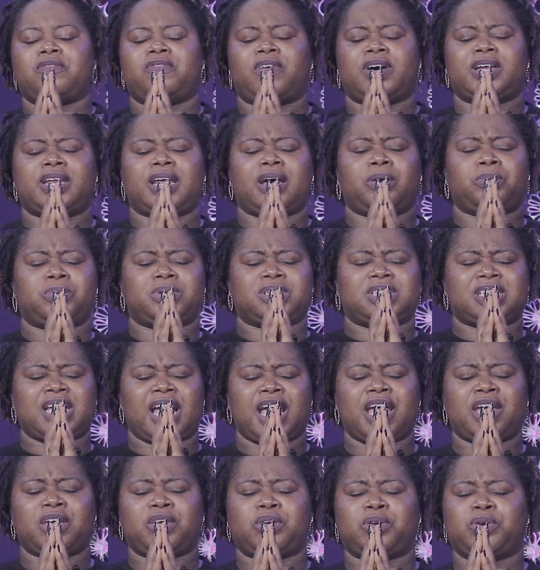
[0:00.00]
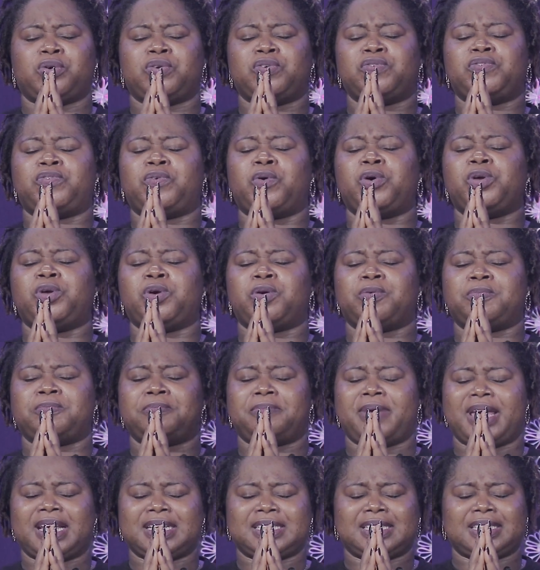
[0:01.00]
Father, we thank you for your
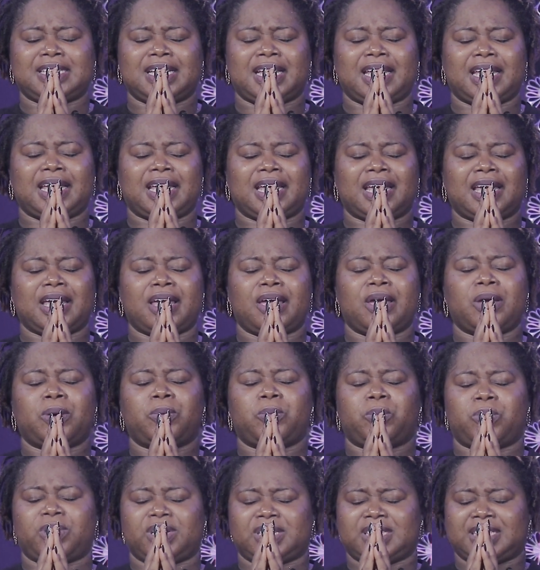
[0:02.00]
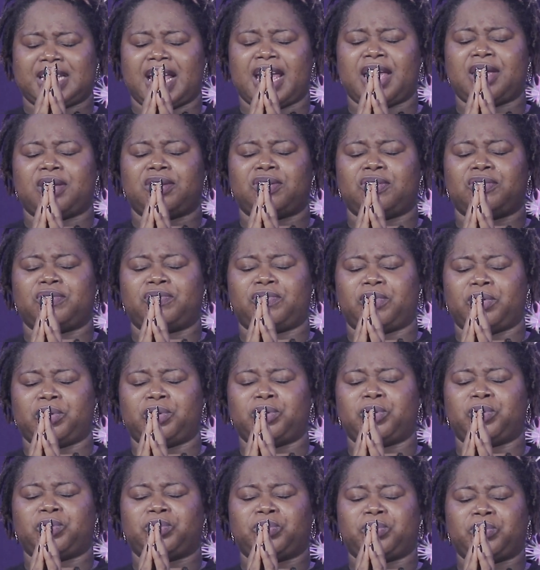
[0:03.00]
mercy. We thank you for
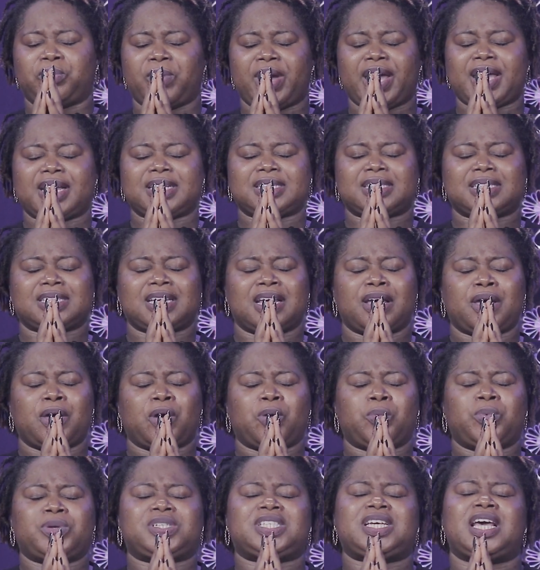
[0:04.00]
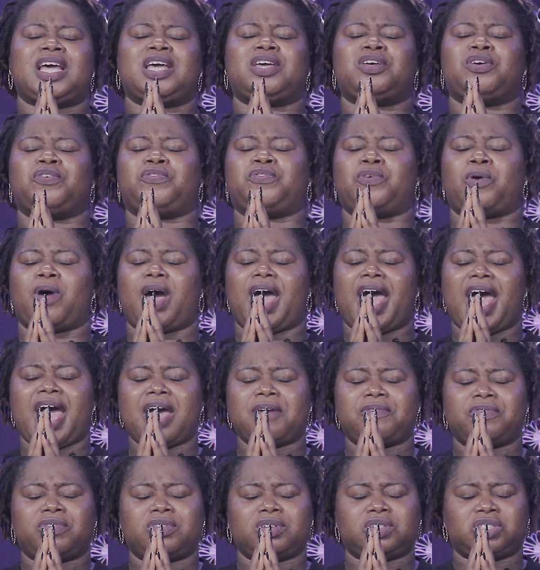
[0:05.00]
your grace. We thank you for
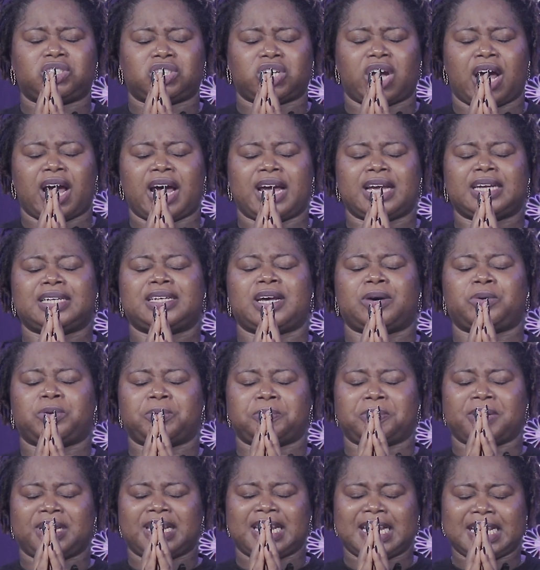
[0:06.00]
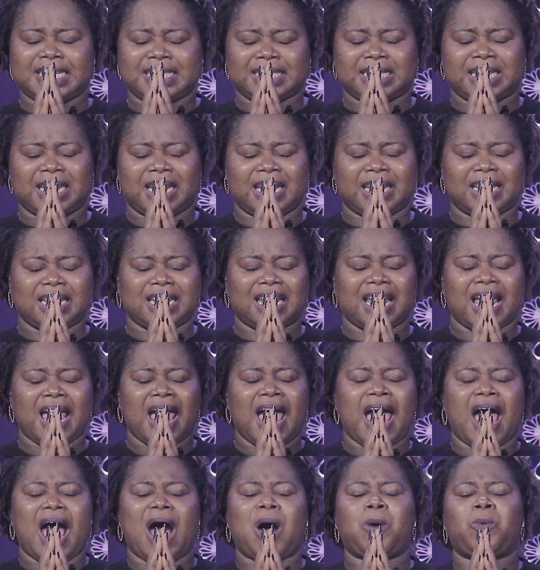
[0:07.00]
every child that will be listening.
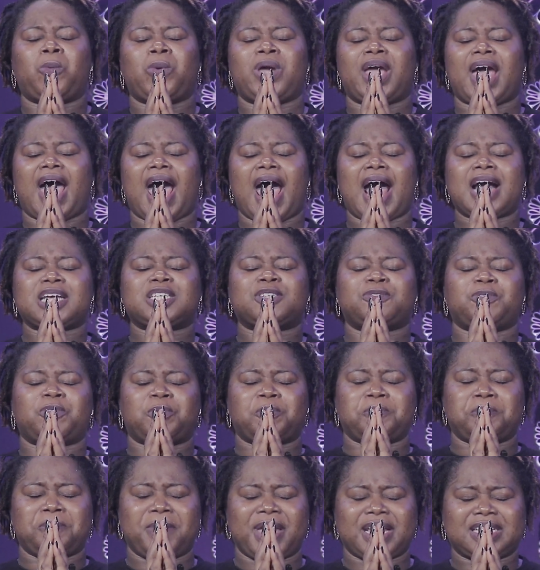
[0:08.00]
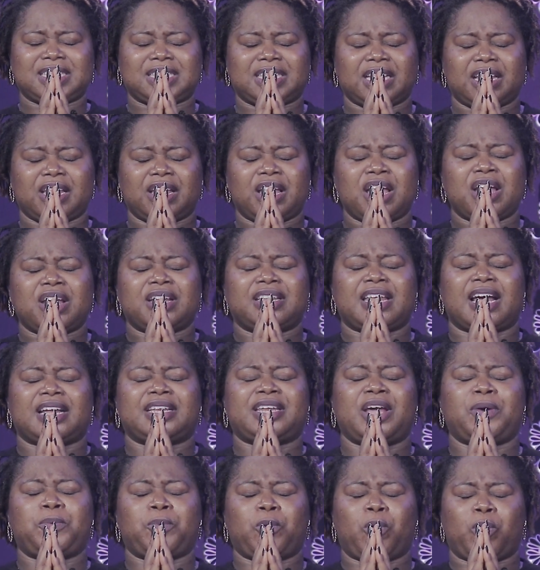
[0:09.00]
And we ask for mercy
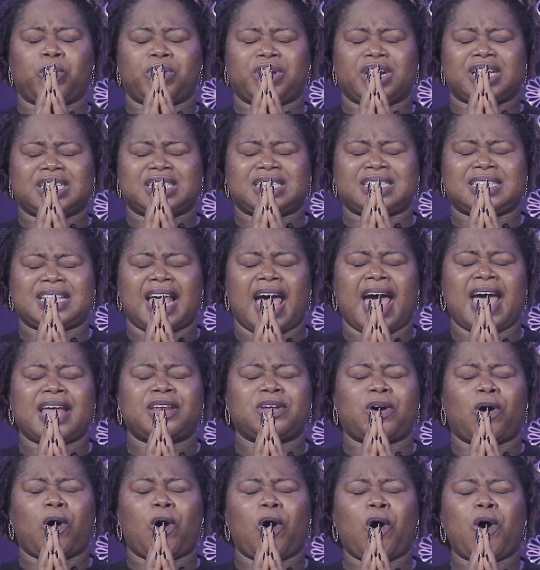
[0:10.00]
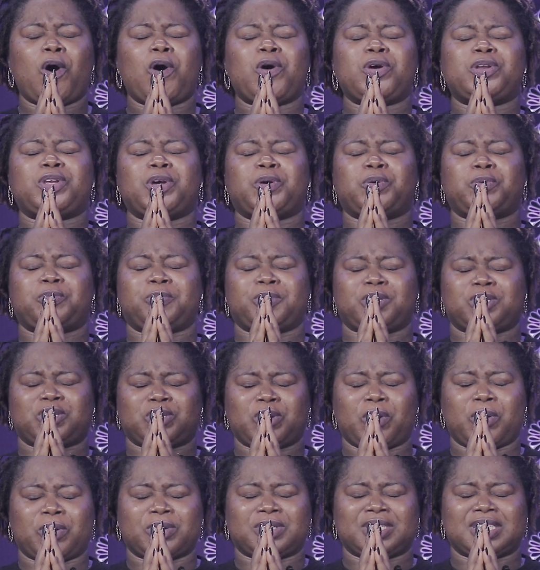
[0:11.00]
that they will understand all they will be
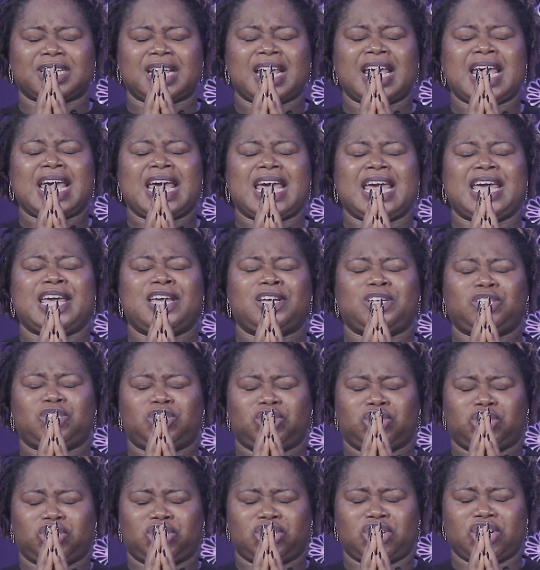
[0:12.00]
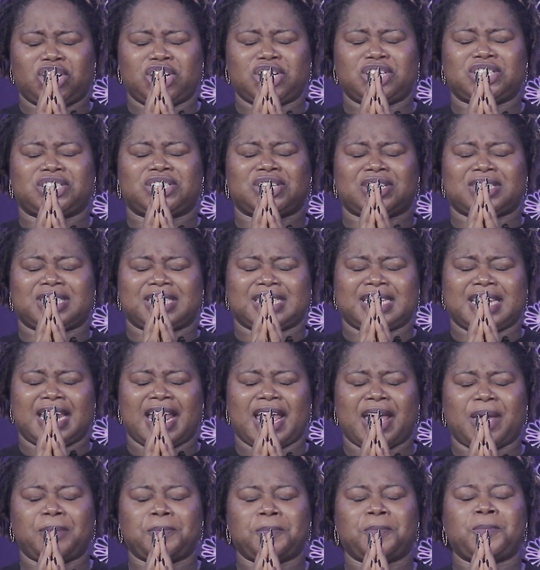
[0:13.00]
taught. In Jesus'
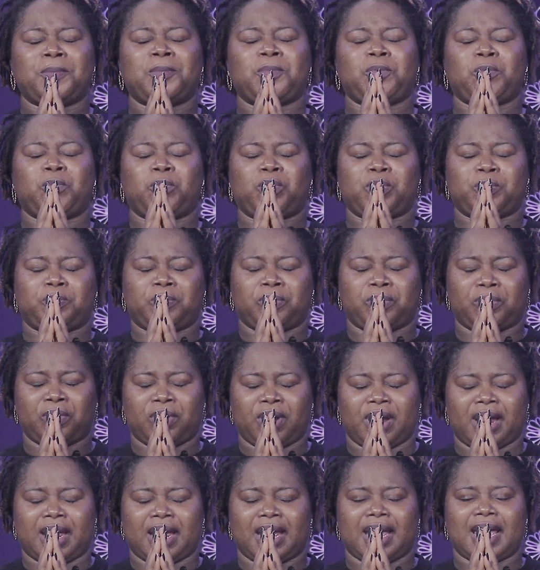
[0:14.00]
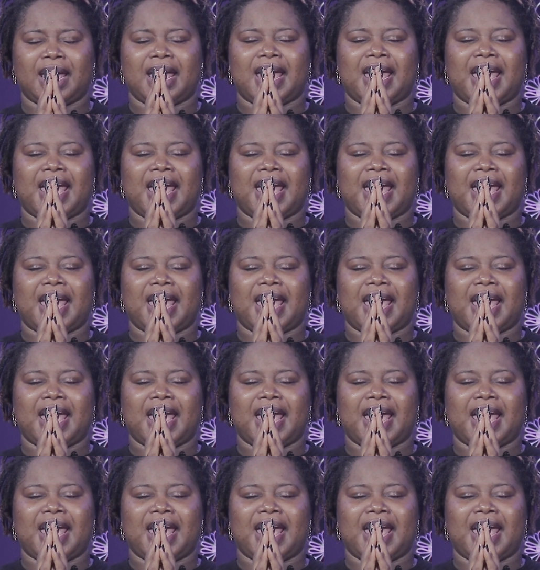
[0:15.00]
name, we pray.